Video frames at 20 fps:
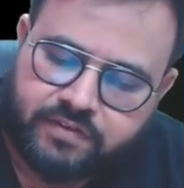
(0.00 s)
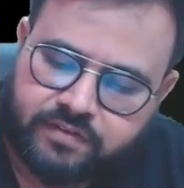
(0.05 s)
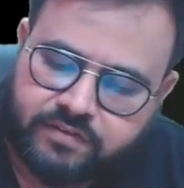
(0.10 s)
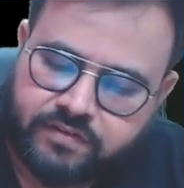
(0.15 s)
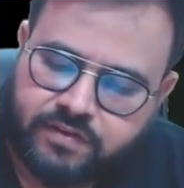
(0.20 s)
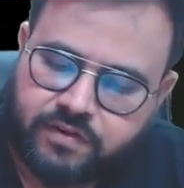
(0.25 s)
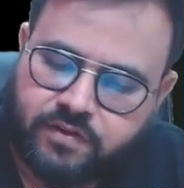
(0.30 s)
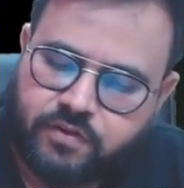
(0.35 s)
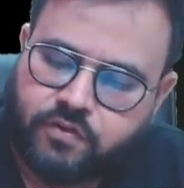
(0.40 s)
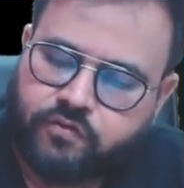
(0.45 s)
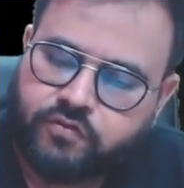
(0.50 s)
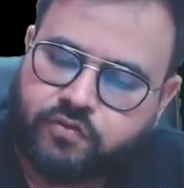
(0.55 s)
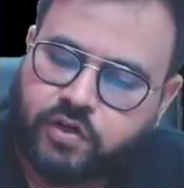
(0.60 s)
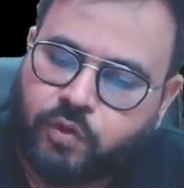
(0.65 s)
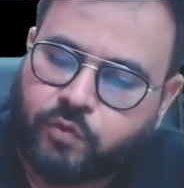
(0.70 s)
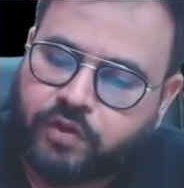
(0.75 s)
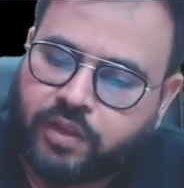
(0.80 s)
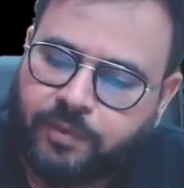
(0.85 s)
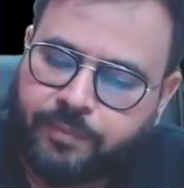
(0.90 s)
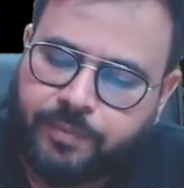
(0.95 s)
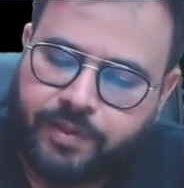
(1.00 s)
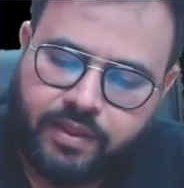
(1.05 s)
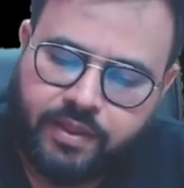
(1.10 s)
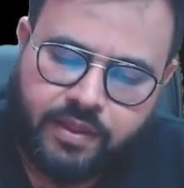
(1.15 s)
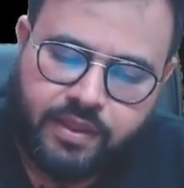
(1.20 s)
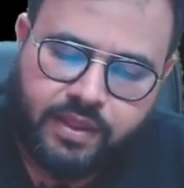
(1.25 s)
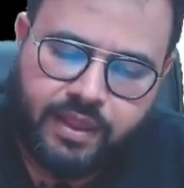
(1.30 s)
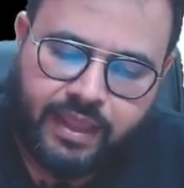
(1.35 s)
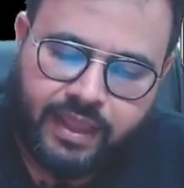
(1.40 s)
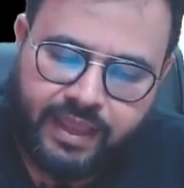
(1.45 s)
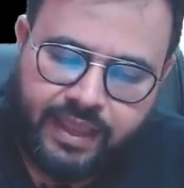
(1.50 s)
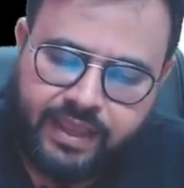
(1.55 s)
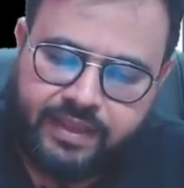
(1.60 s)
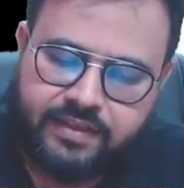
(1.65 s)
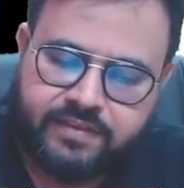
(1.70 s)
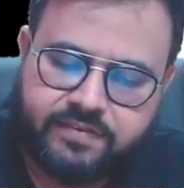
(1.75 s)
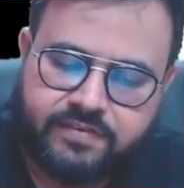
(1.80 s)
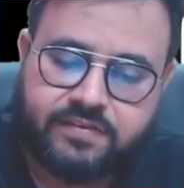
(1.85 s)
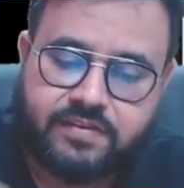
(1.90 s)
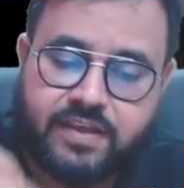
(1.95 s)
sir. So now tell me,
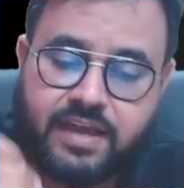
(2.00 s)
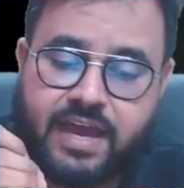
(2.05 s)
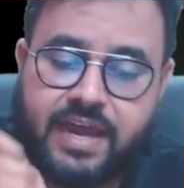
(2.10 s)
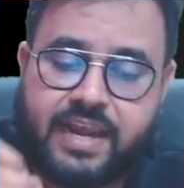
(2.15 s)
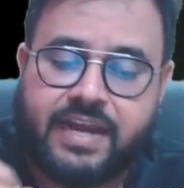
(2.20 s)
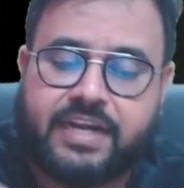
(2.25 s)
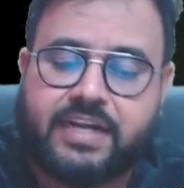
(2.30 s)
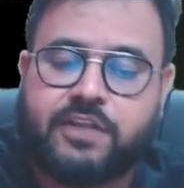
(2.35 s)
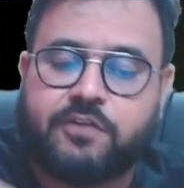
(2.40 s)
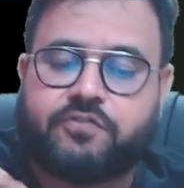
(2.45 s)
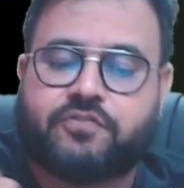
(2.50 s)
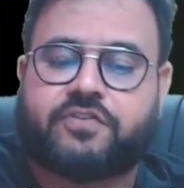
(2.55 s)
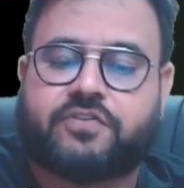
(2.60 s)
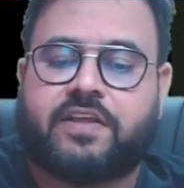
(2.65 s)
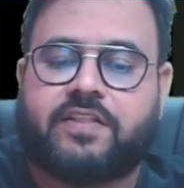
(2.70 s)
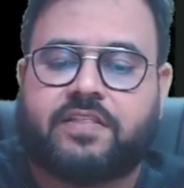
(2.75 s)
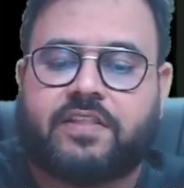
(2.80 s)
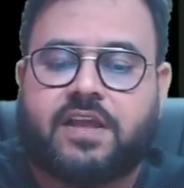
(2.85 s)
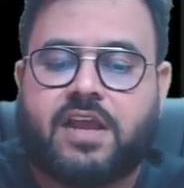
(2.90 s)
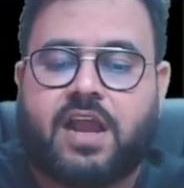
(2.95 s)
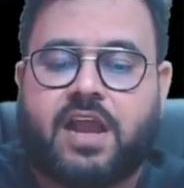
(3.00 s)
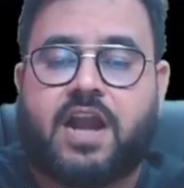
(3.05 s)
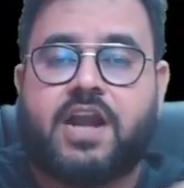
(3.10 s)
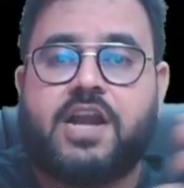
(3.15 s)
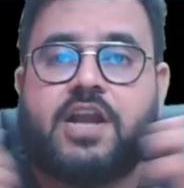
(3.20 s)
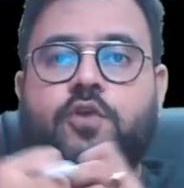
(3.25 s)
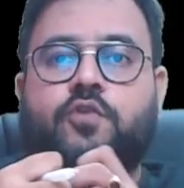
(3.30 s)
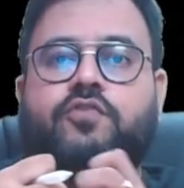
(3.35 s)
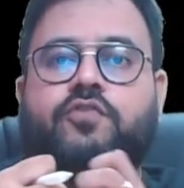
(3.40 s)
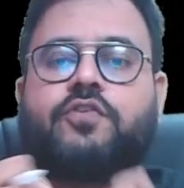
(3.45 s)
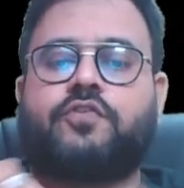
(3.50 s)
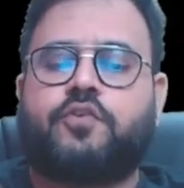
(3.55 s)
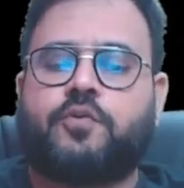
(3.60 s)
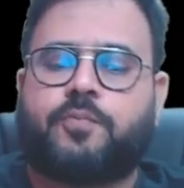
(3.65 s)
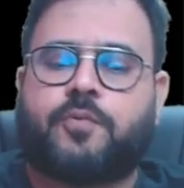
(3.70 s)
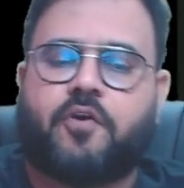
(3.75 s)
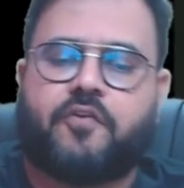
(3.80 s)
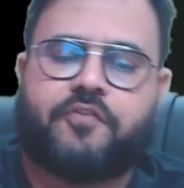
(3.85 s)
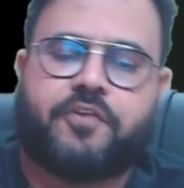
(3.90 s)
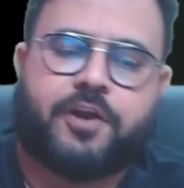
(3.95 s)
is collective strength conducive to
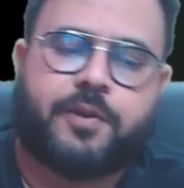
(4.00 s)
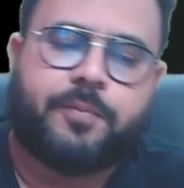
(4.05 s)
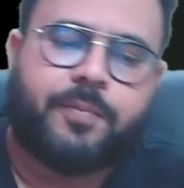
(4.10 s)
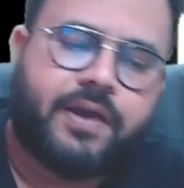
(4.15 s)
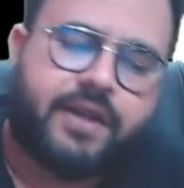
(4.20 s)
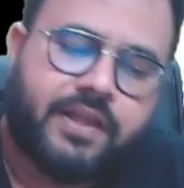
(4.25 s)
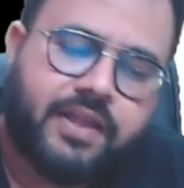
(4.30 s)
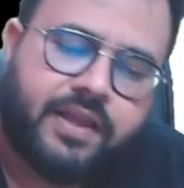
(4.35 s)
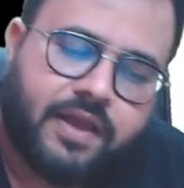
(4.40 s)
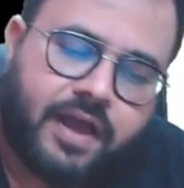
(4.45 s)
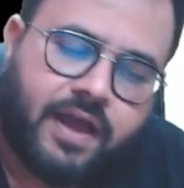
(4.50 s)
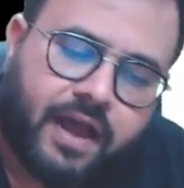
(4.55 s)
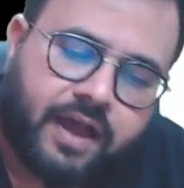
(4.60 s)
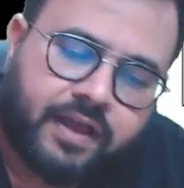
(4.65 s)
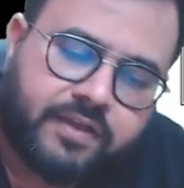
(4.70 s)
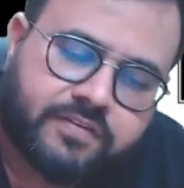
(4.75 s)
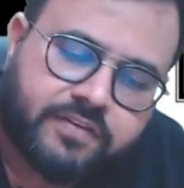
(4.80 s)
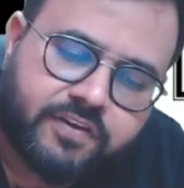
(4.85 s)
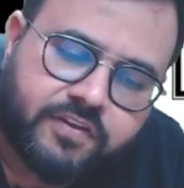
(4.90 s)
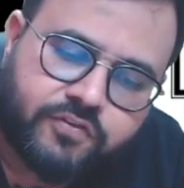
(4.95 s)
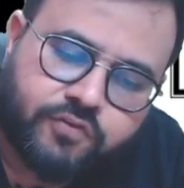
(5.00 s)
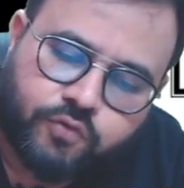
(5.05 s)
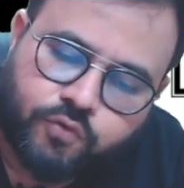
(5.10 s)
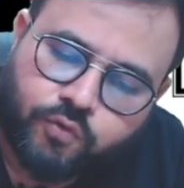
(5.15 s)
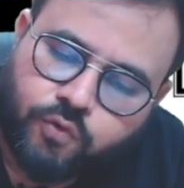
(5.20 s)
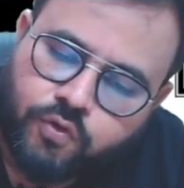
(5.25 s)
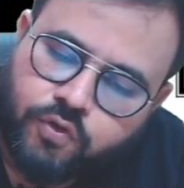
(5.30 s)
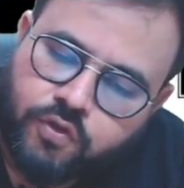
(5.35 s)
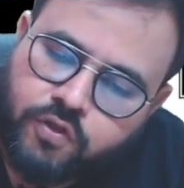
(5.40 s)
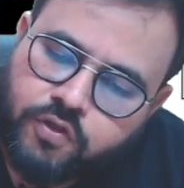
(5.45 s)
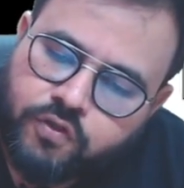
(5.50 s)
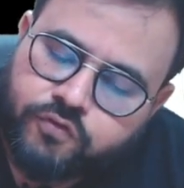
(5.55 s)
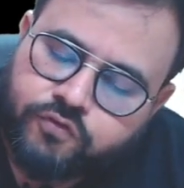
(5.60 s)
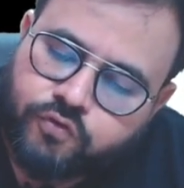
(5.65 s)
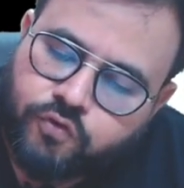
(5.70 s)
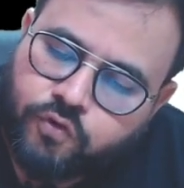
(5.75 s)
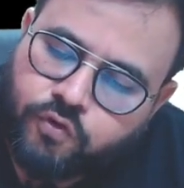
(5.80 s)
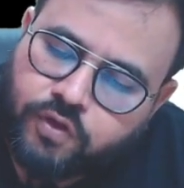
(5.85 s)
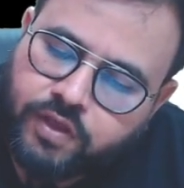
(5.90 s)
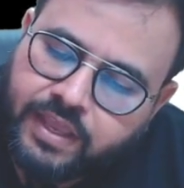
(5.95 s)
profitability? Answer is no.
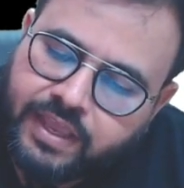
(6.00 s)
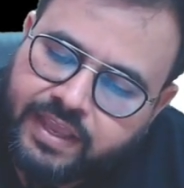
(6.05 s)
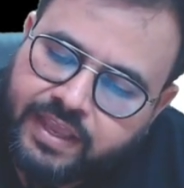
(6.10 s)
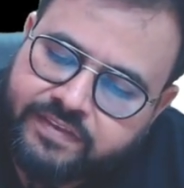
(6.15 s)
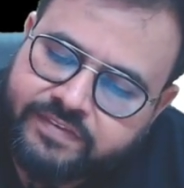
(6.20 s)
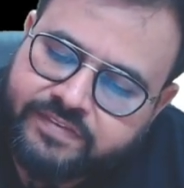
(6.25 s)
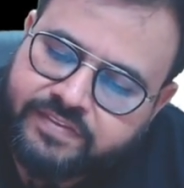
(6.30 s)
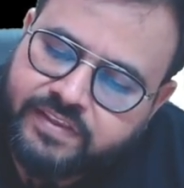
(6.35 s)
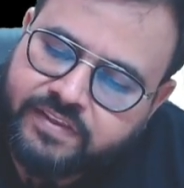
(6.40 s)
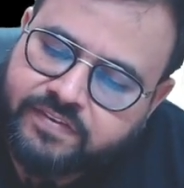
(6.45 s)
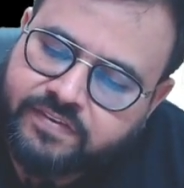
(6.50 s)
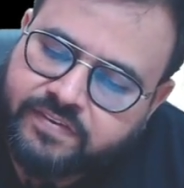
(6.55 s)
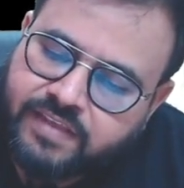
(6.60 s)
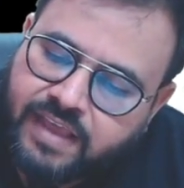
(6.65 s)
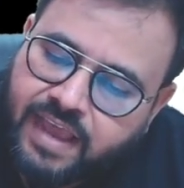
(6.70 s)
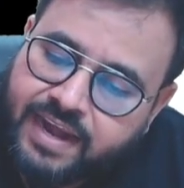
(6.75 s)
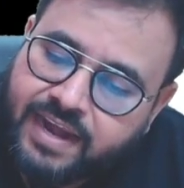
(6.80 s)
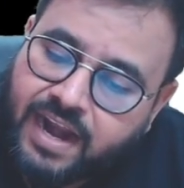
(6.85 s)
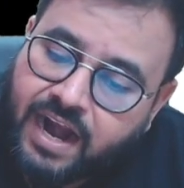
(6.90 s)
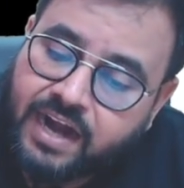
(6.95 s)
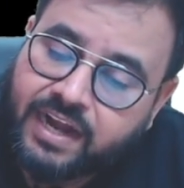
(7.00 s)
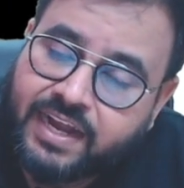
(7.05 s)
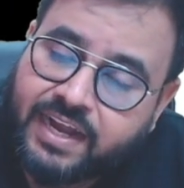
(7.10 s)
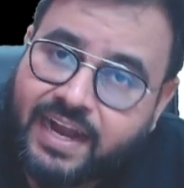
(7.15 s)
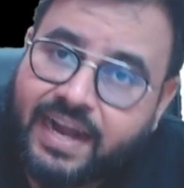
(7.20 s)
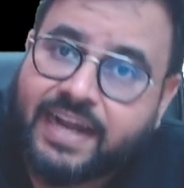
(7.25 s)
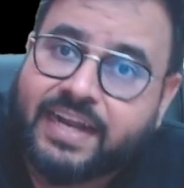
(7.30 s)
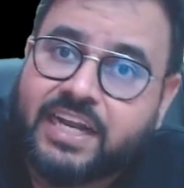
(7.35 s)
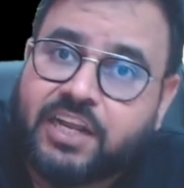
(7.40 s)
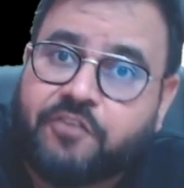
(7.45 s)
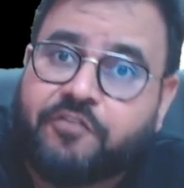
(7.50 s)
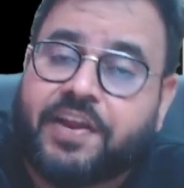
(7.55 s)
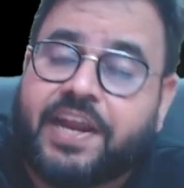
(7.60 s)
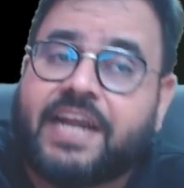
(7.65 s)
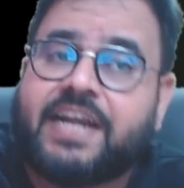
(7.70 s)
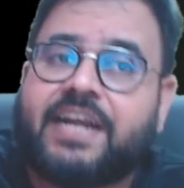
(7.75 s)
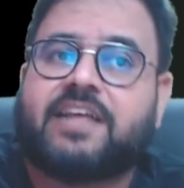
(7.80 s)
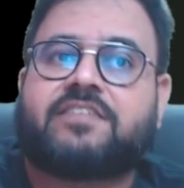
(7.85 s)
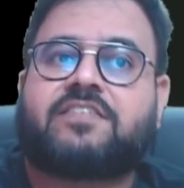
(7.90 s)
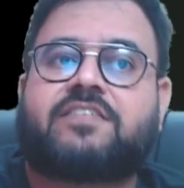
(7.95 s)
So is this an attractive
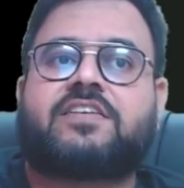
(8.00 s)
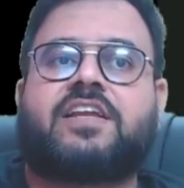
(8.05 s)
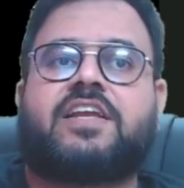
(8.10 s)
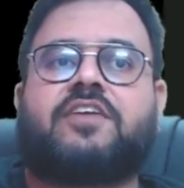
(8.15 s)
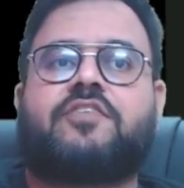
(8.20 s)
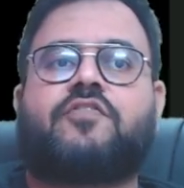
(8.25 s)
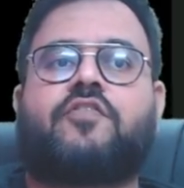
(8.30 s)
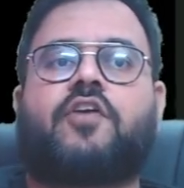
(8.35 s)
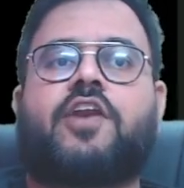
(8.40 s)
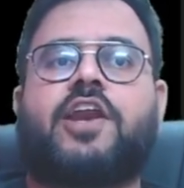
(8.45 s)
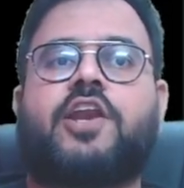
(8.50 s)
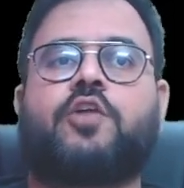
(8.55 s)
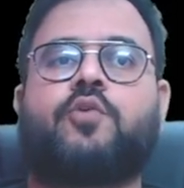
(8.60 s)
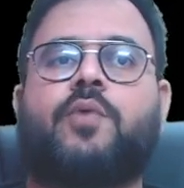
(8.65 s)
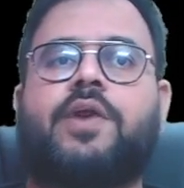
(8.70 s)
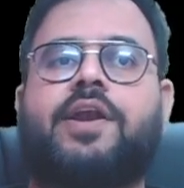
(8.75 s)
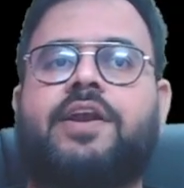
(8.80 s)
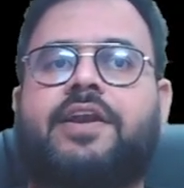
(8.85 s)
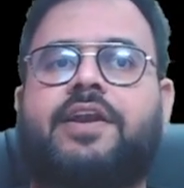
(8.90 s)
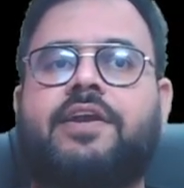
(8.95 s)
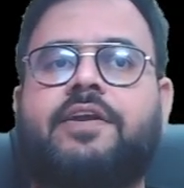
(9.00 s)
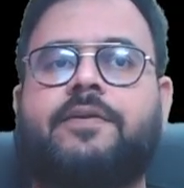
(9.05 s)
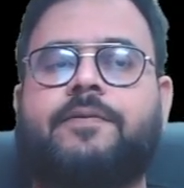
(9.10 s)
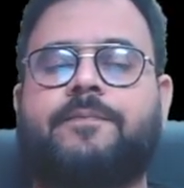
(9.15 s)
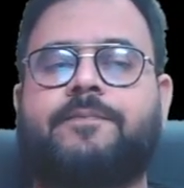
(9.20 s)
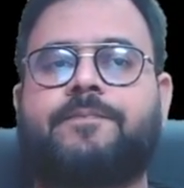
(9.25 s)
industry for a new entrant?